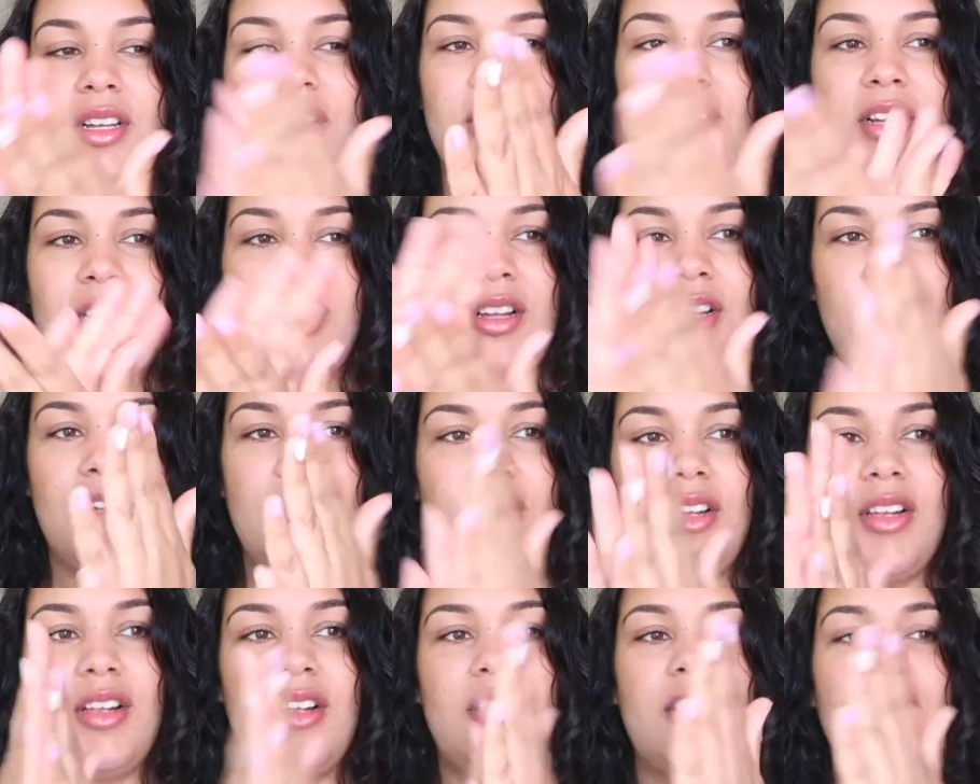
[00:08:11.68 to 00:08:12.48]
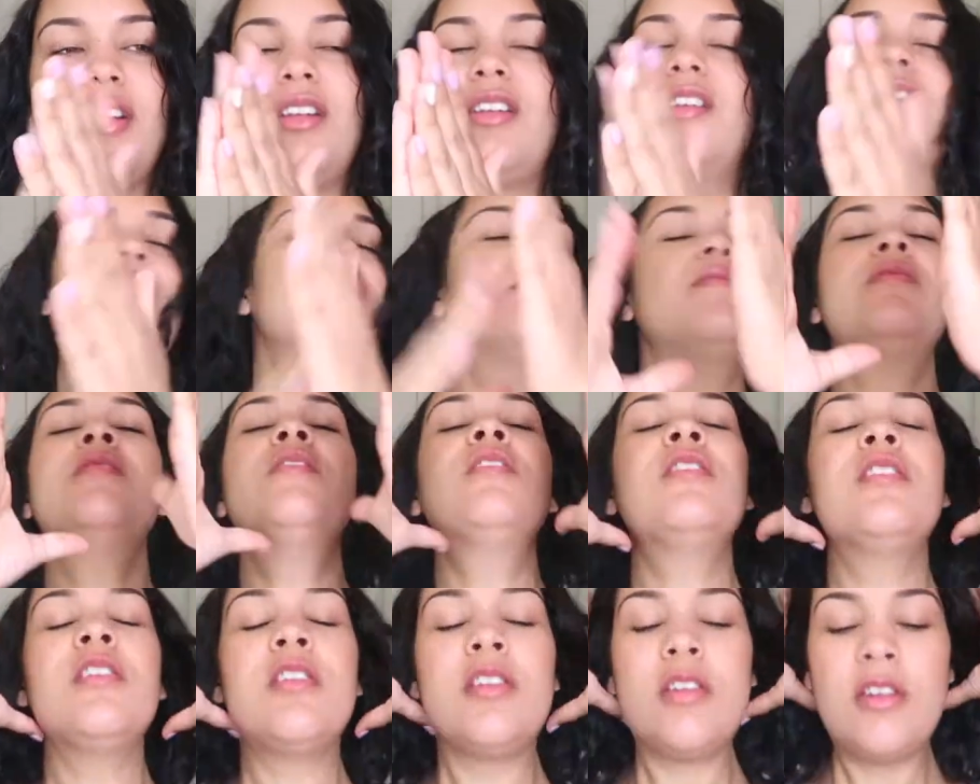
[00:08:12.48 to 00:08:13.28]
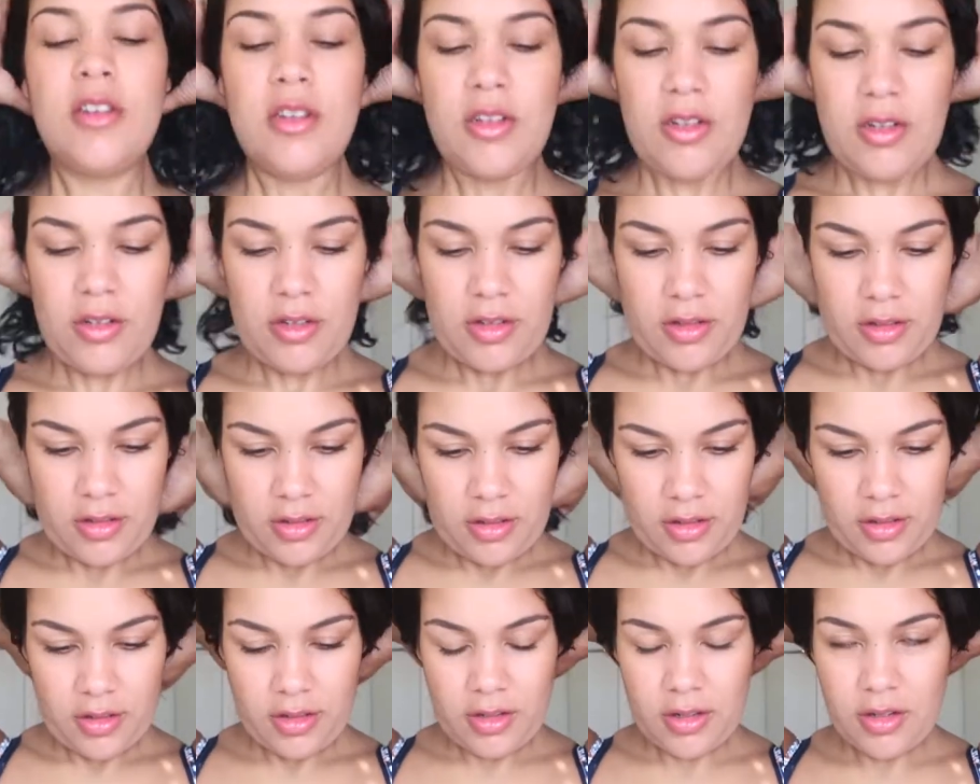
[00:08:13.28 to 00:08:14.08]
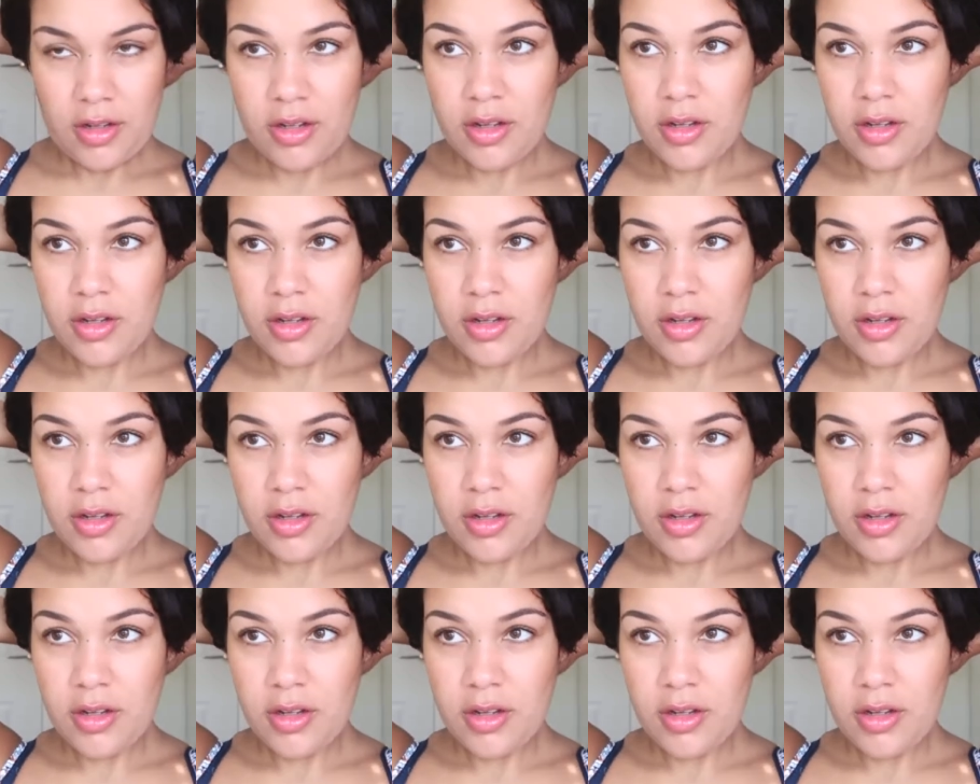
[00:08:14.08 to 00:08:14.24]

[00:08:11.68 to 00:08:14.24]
No one is speaking in this clip.